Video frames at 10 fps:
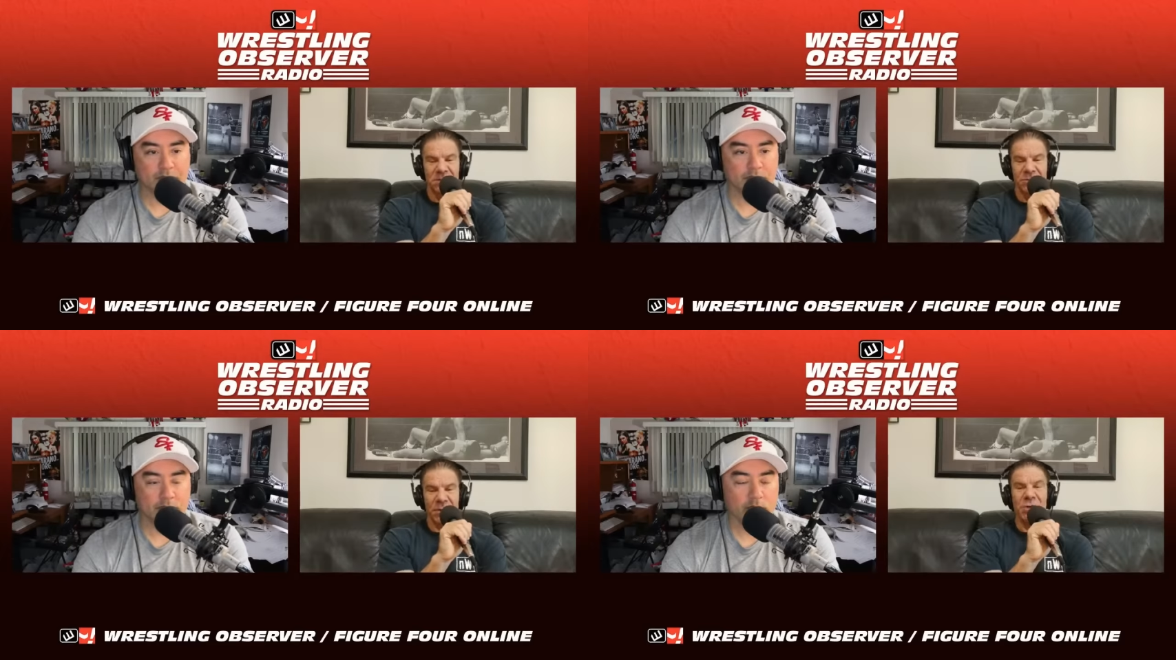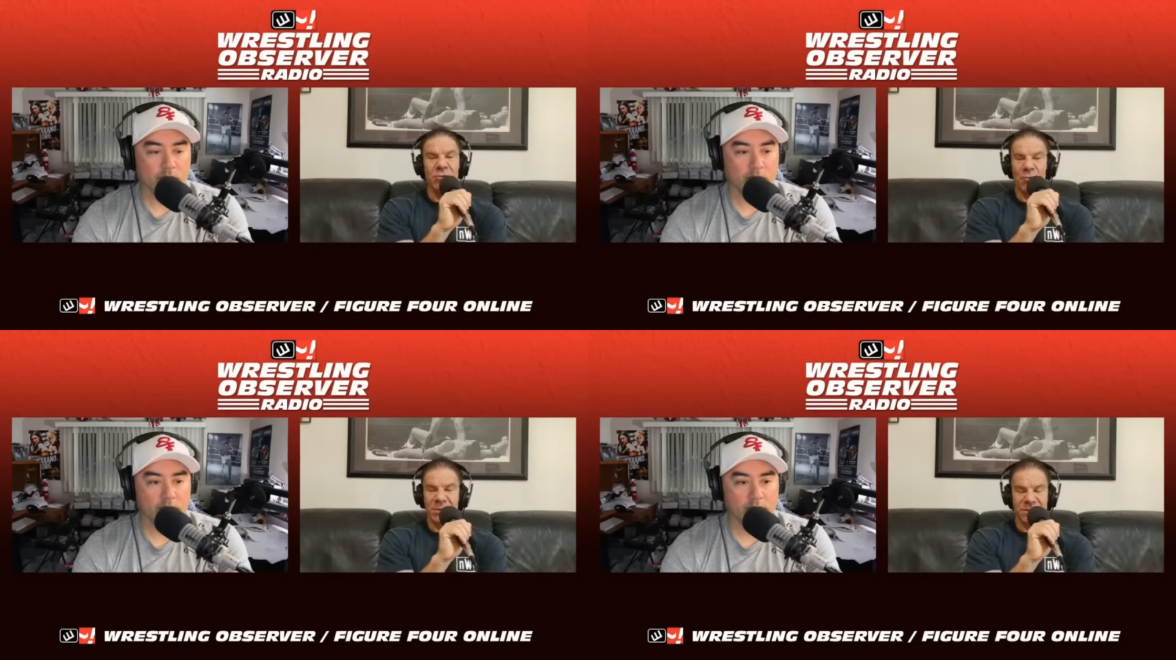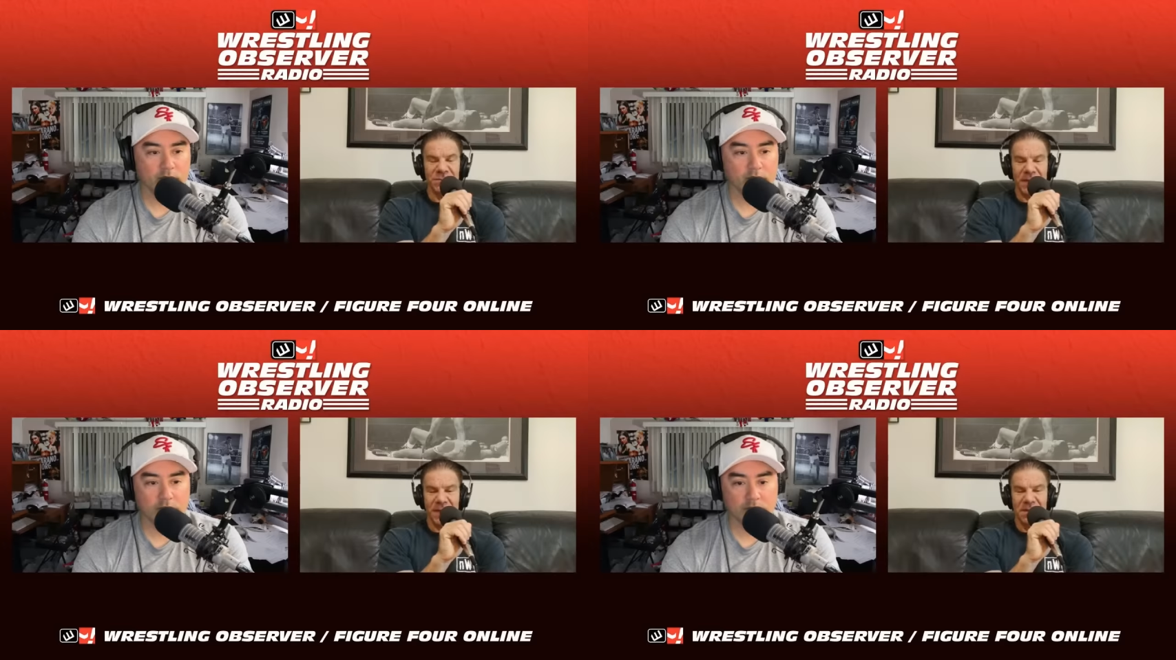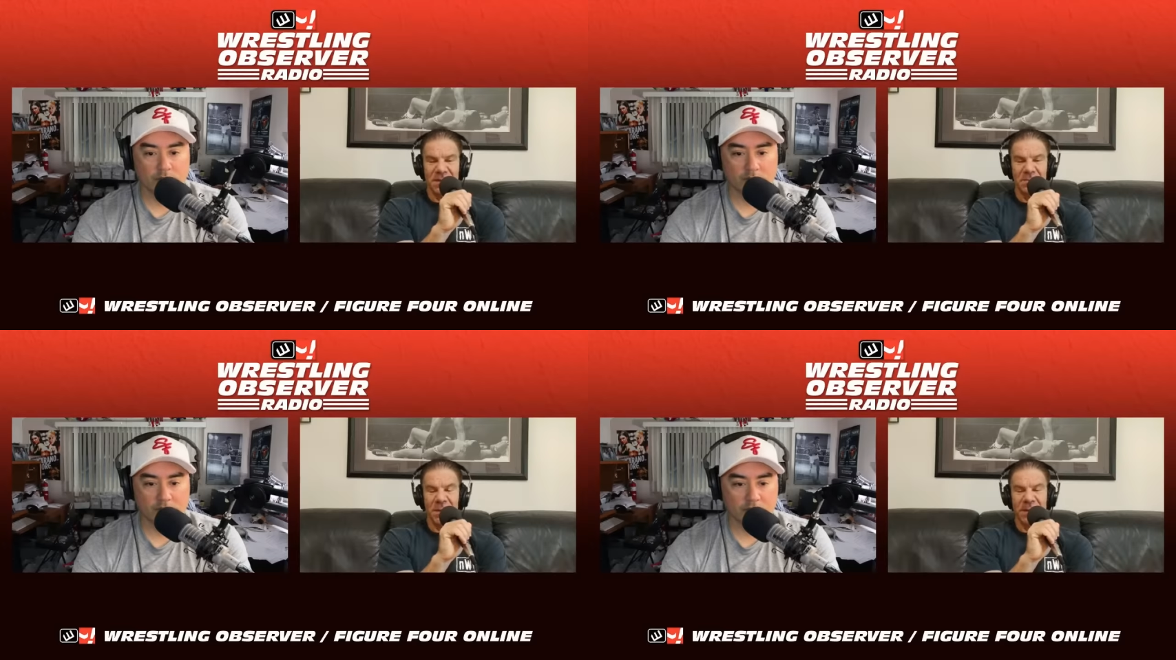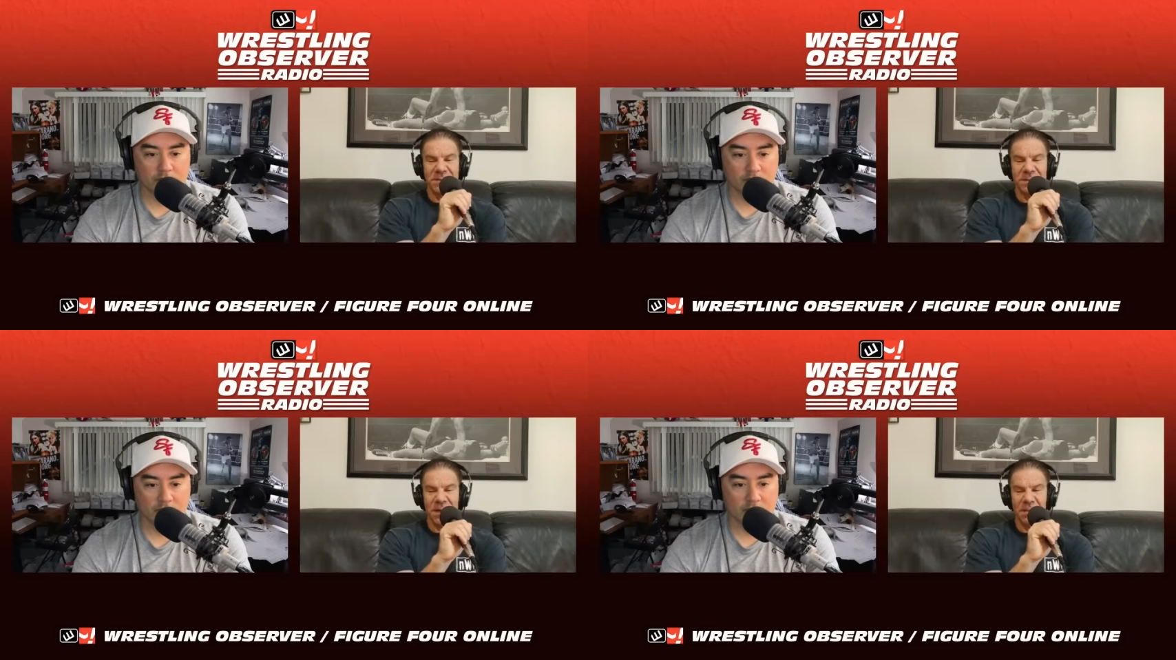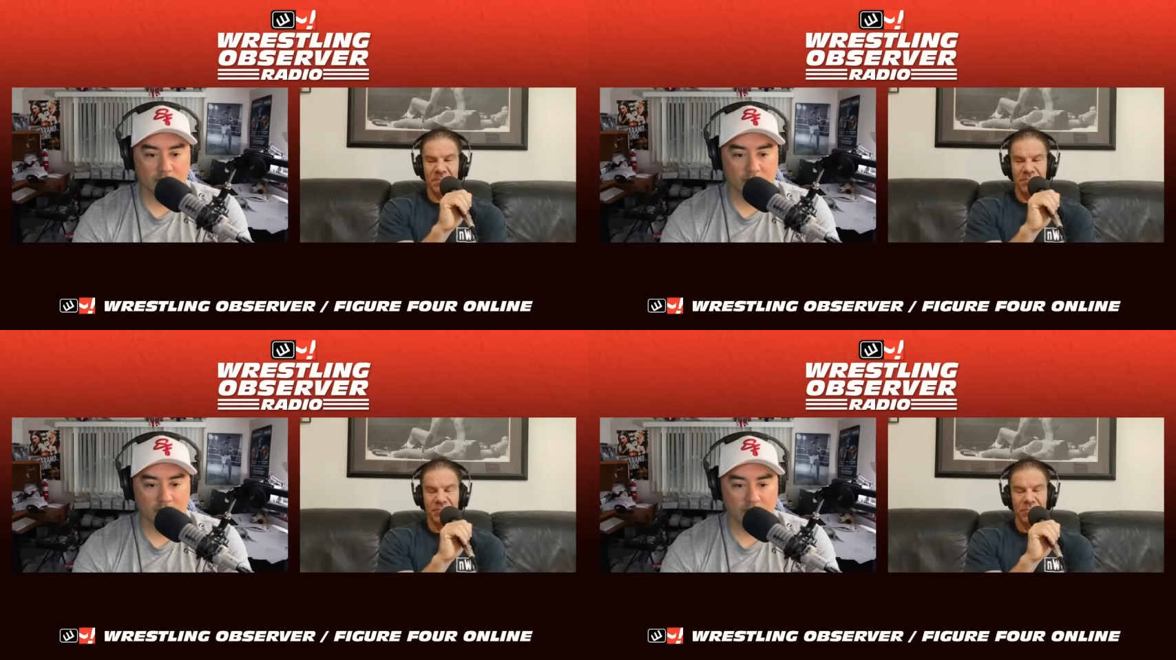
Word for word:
Speaker 1: So I knew it wasn't fake, but, um,